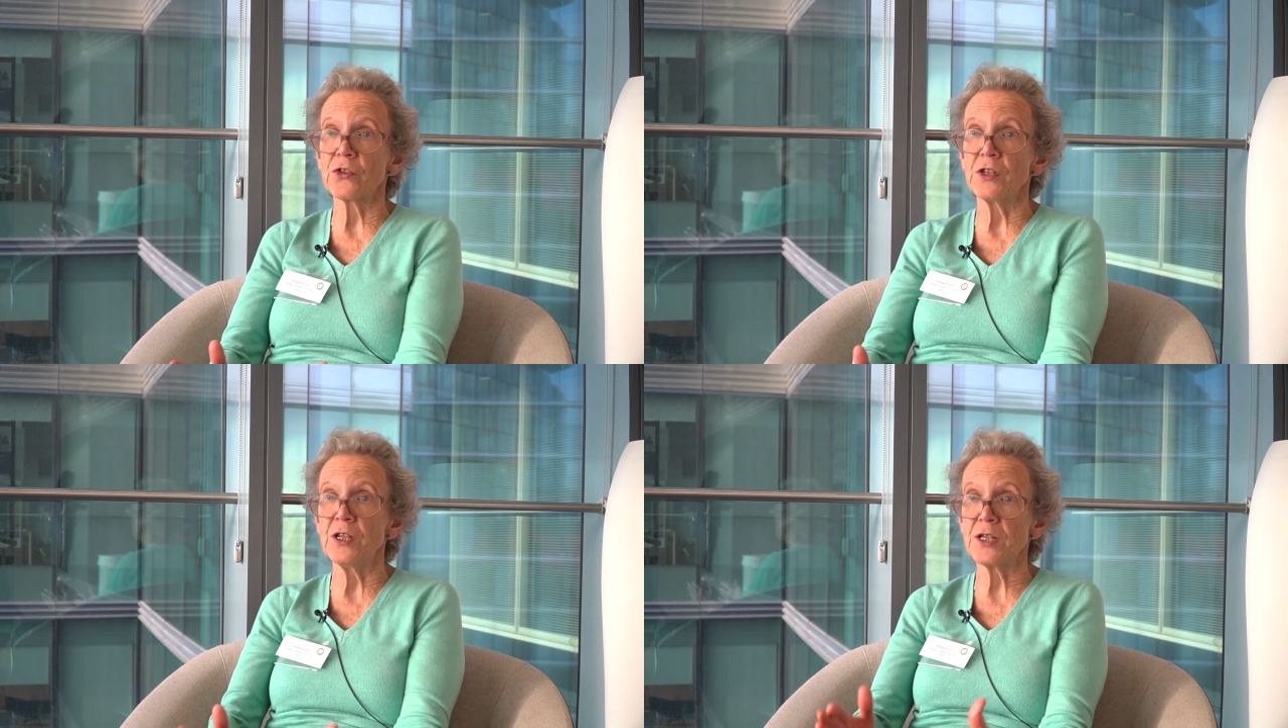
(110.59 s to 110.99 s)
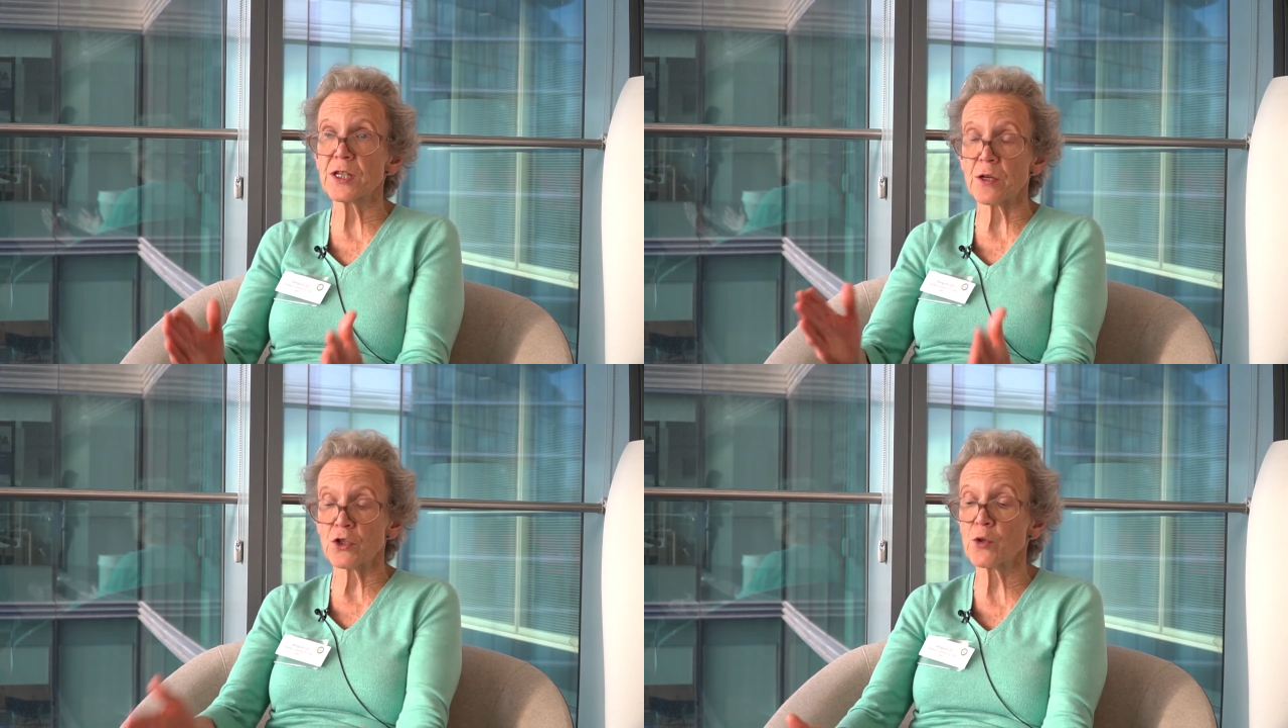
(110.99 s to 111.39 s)

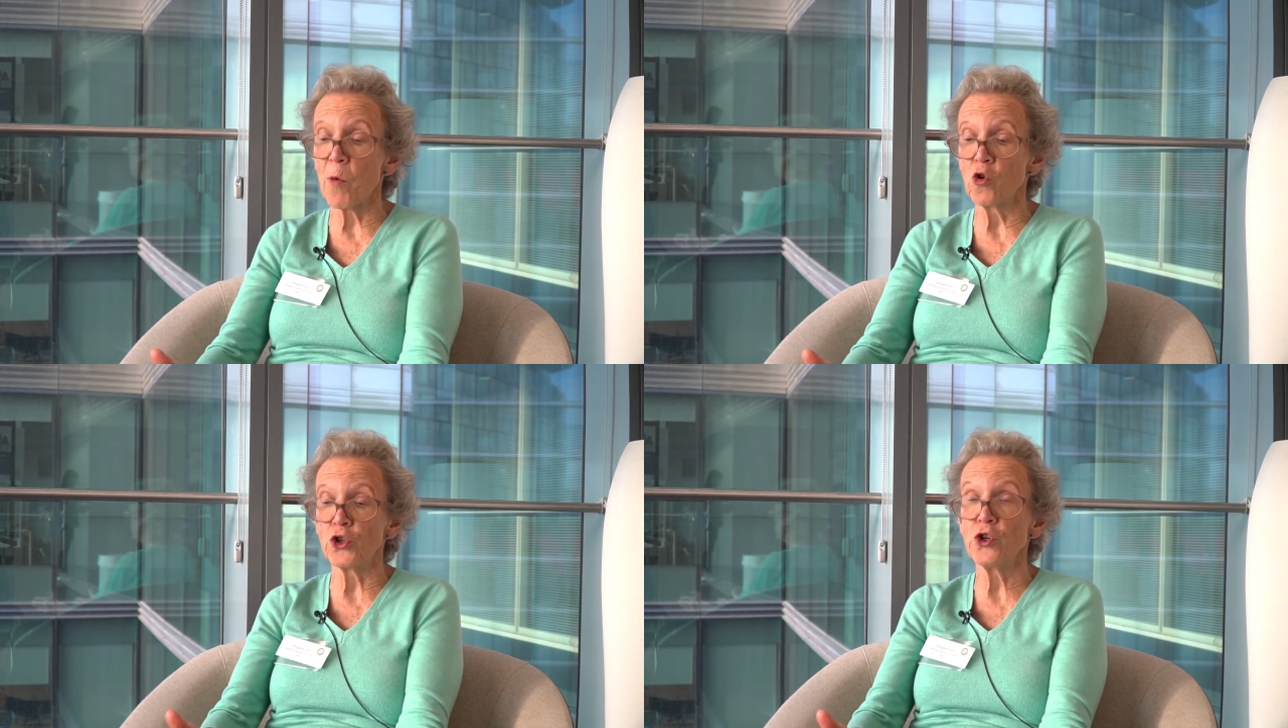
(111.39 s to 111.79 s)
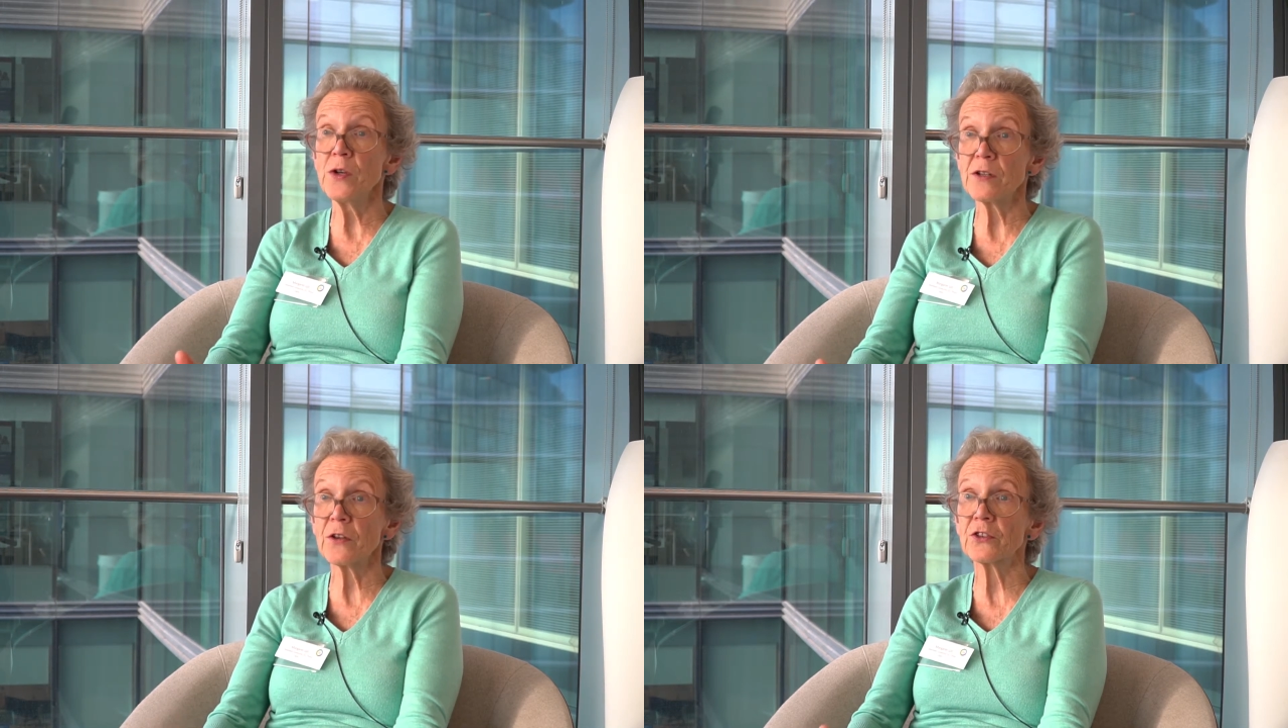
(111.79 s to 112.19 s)
these small
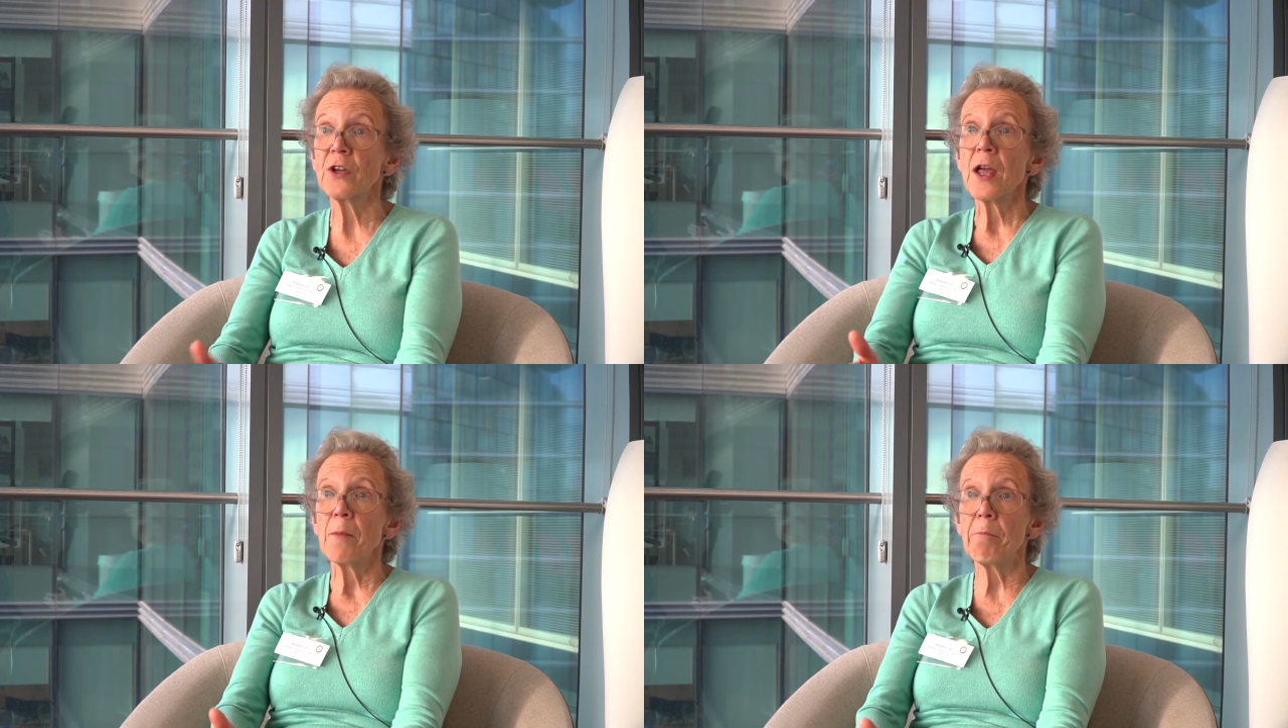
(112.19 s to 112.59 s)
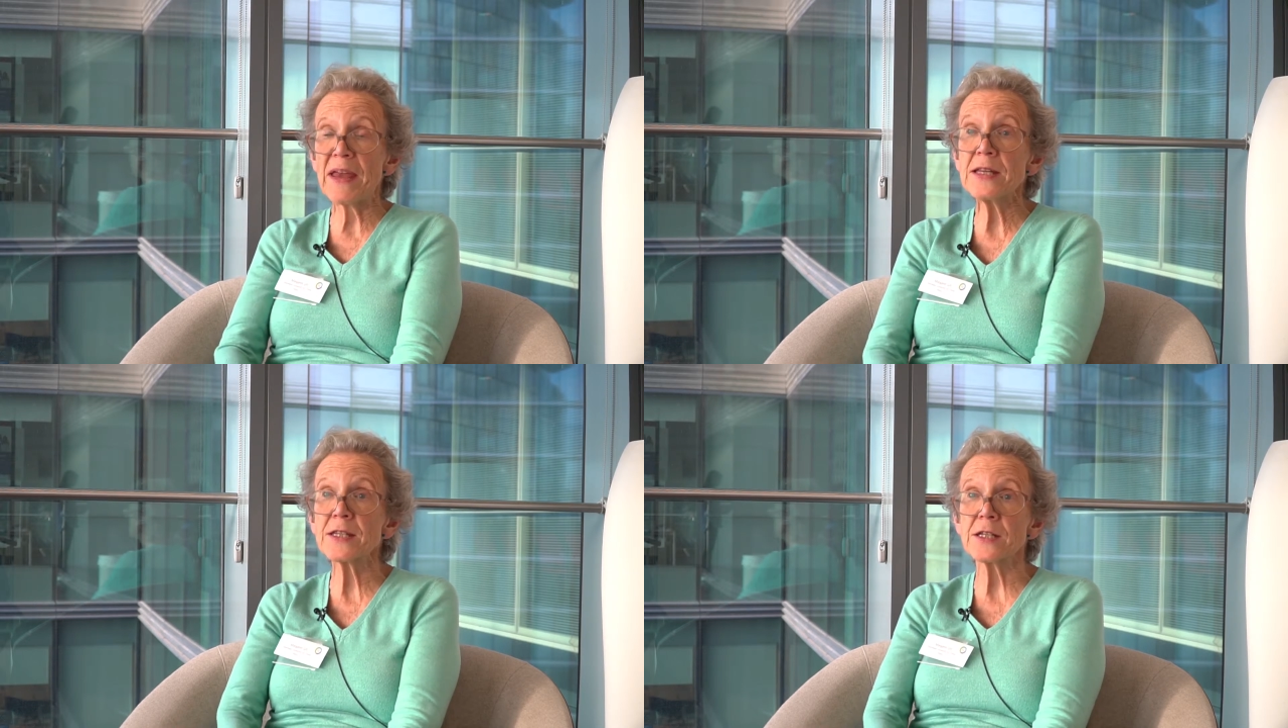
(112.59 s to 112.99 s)
units
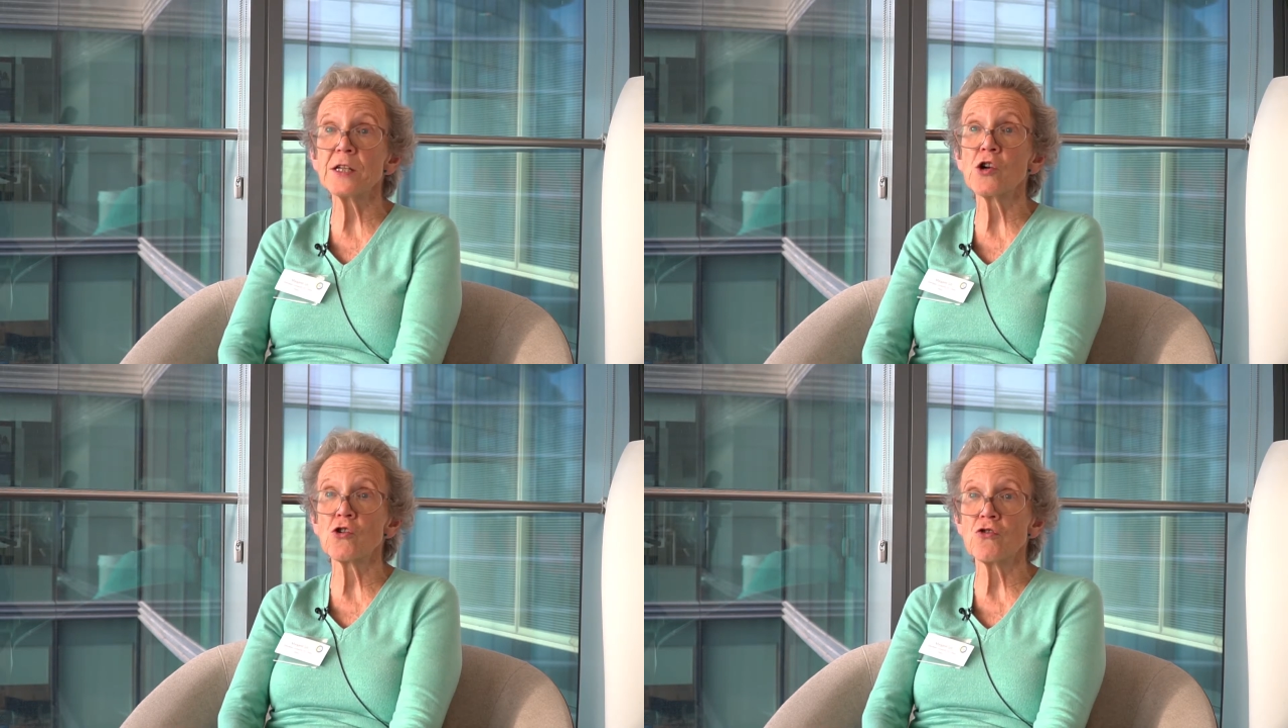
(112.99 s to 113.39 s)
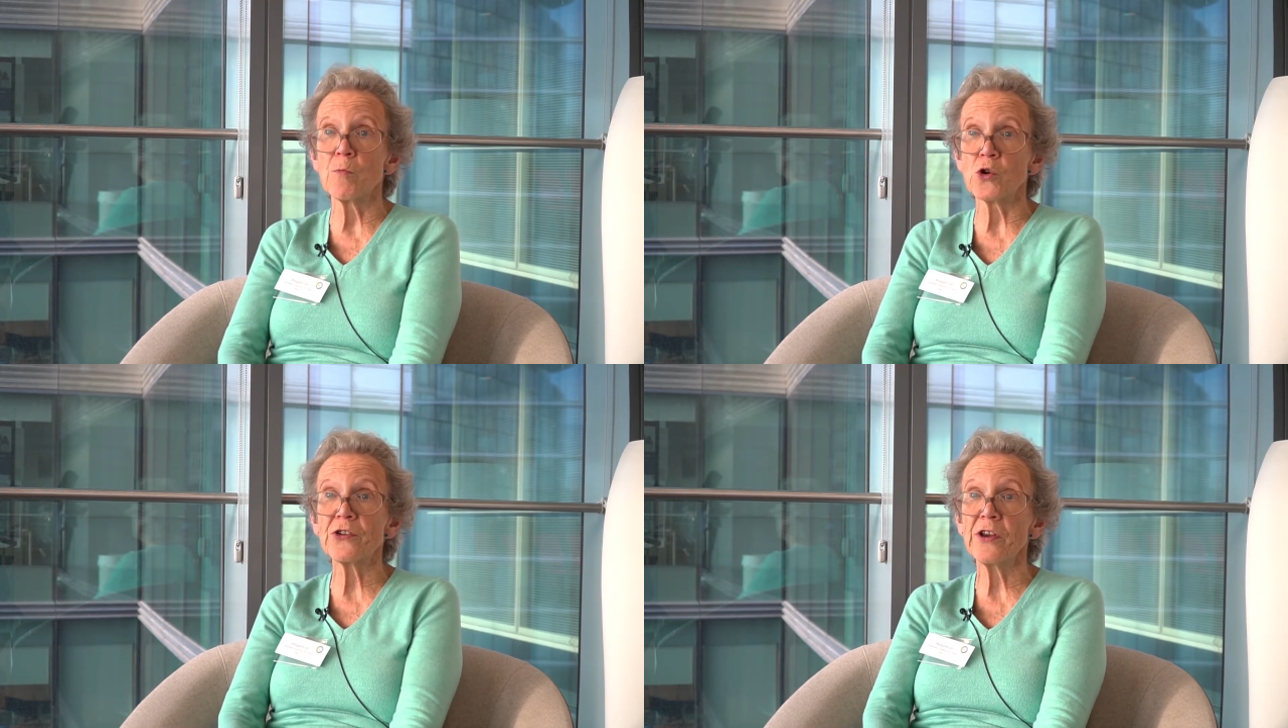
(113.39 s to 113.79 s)
based in our
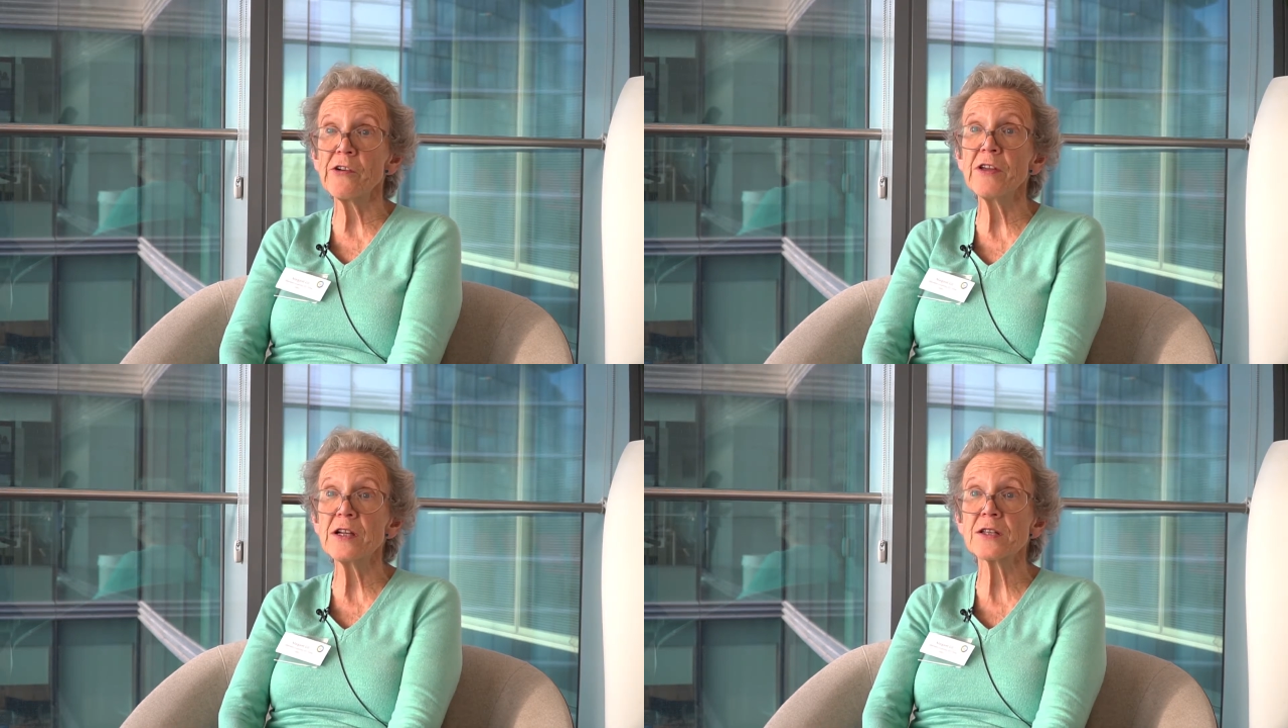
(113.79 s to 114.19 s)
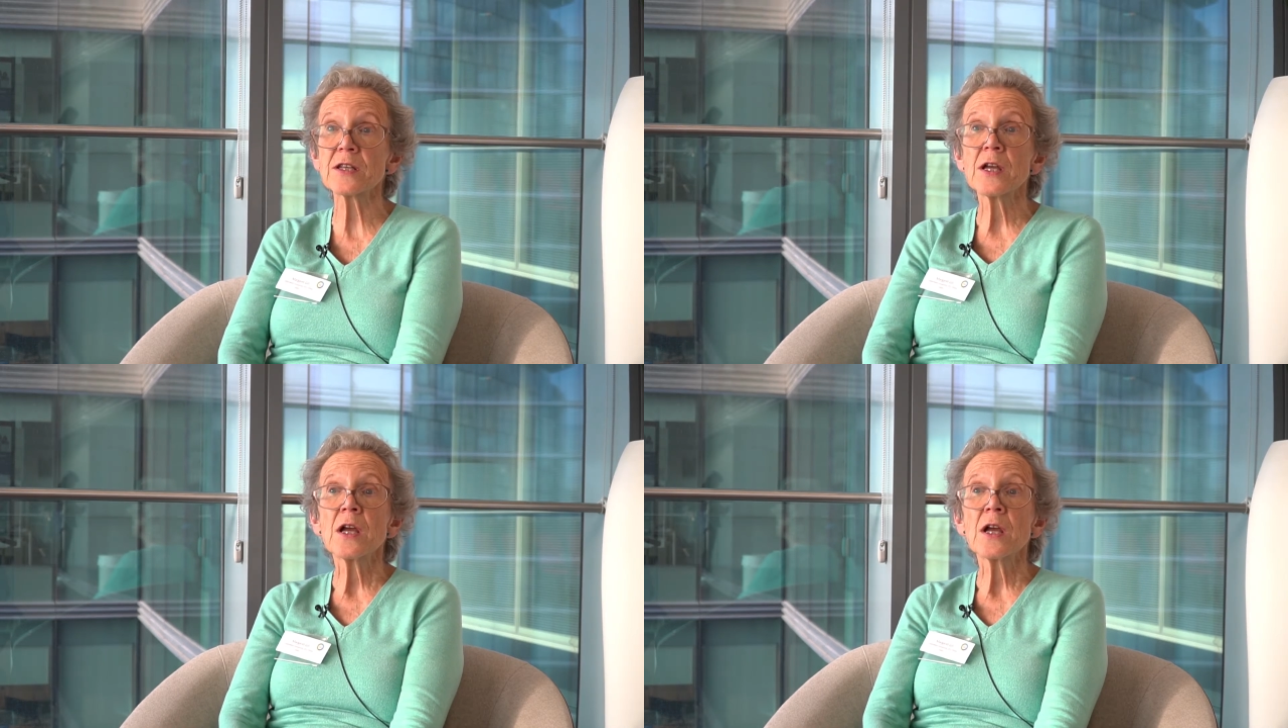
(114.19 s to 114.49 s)
remote areas